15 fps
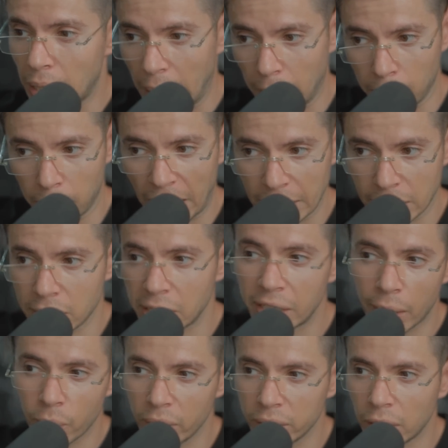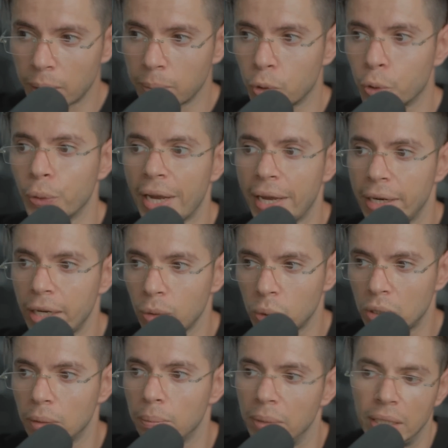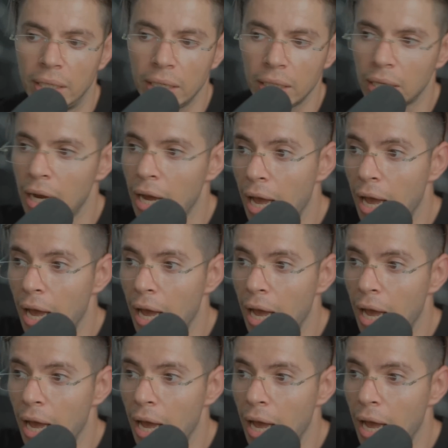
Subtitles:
in my scenario that I'm creating with the meaning,